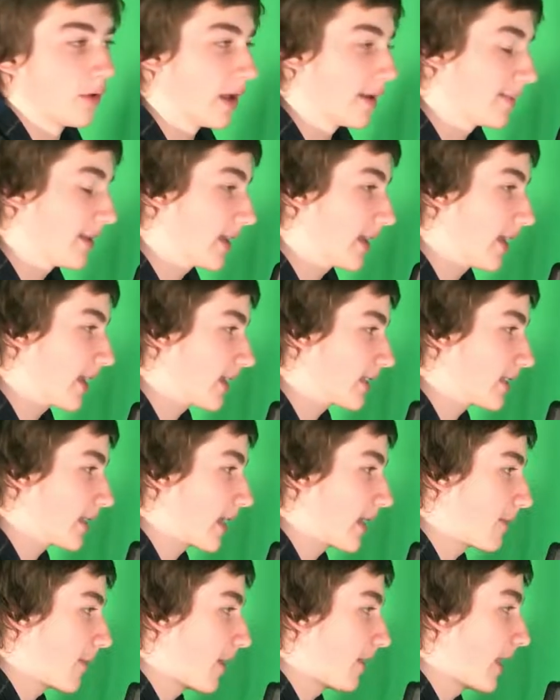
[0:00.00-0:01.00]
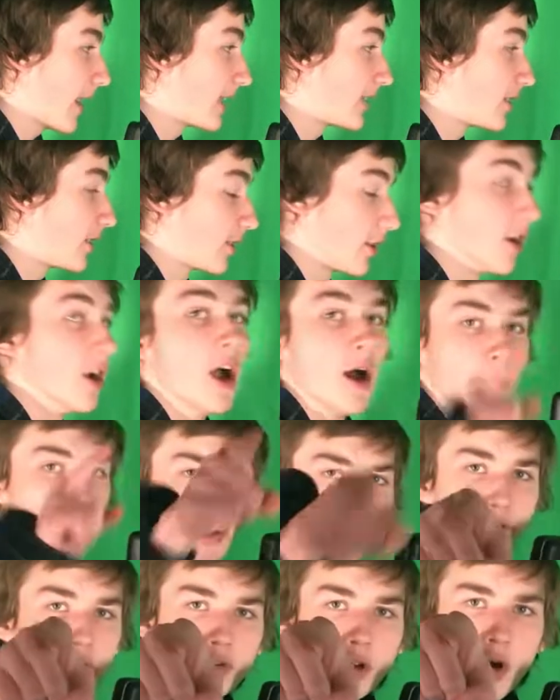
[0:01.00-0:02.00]
Well, I mean, I guess it came out last year,
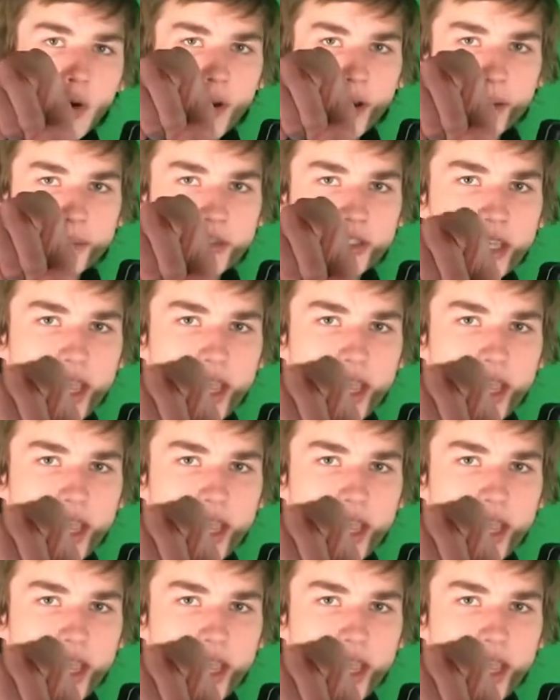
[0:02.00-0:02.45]
but you know what I'm